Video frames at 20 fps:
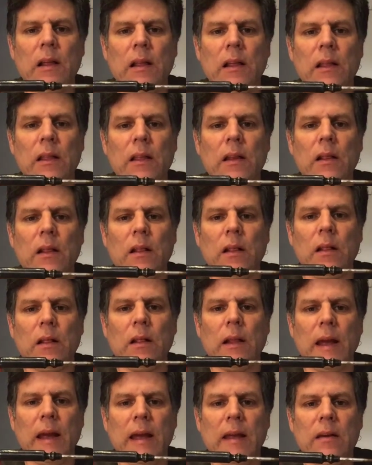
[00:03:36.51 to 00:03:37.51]

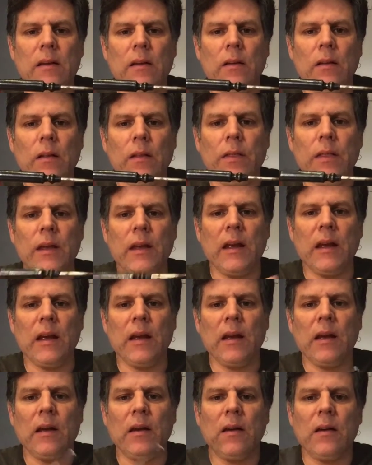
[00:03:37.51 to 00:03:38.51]
little handle
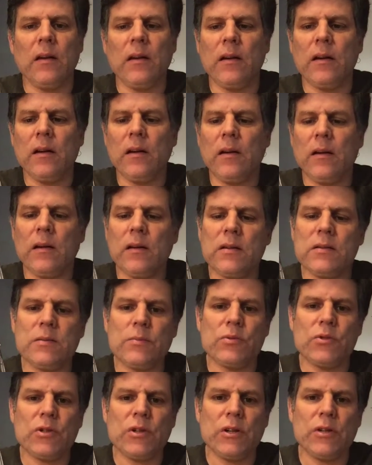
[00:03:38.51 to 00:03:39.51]
thing, some
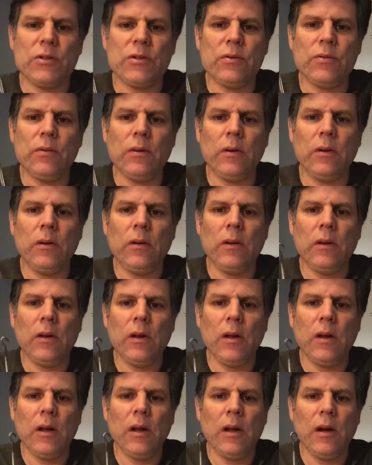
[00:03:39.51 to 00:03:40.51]
sort of tool
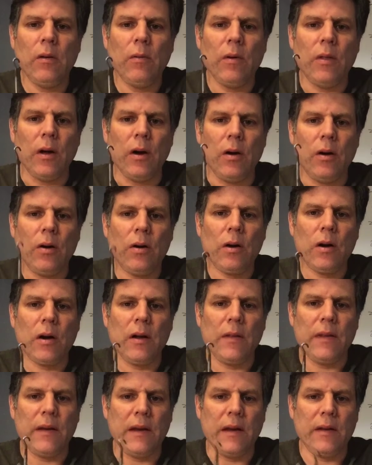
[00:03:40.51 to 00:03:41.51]
with a hook on
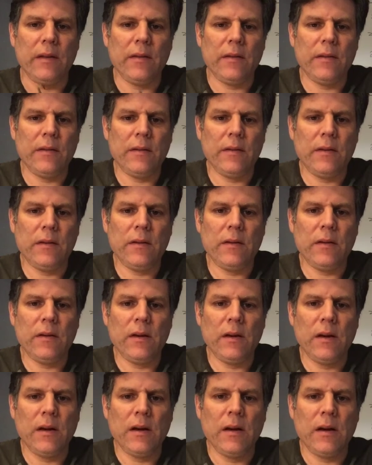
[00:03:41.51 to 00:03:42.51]
the end.
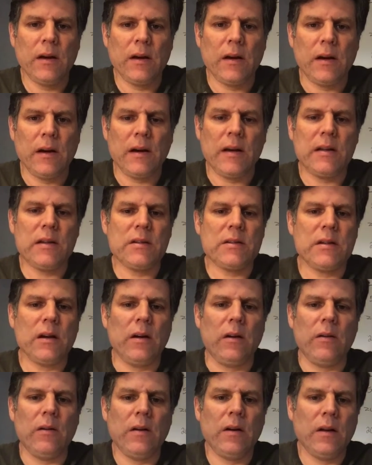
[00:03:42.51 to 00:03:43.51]
Right? So
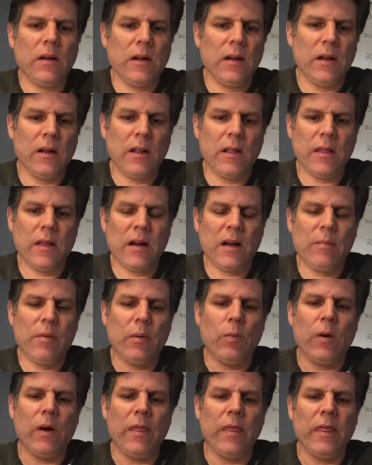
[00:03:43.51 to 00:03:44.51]
think about
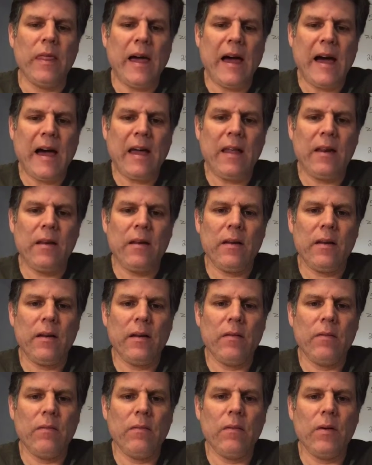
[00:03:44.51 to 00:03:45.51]
what that
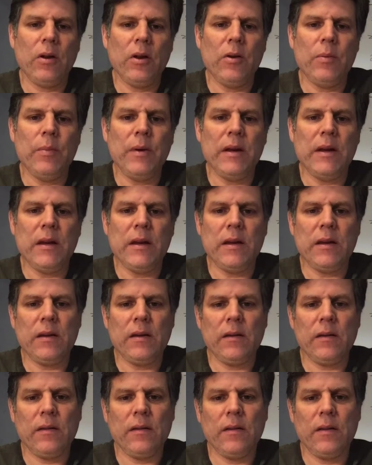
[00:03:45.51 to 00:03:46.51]
would be
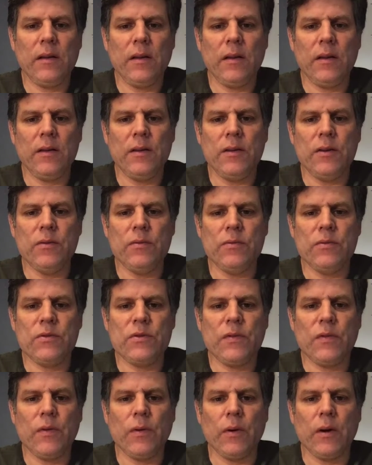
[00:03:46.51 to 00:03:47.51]
used
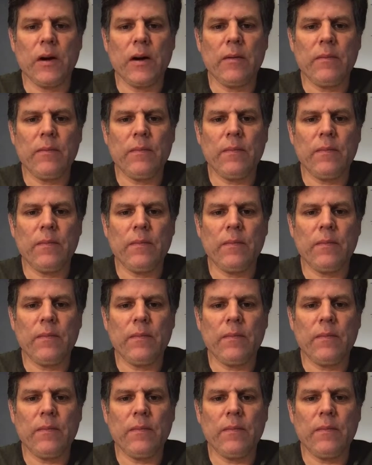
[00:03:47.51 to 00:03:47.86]
for.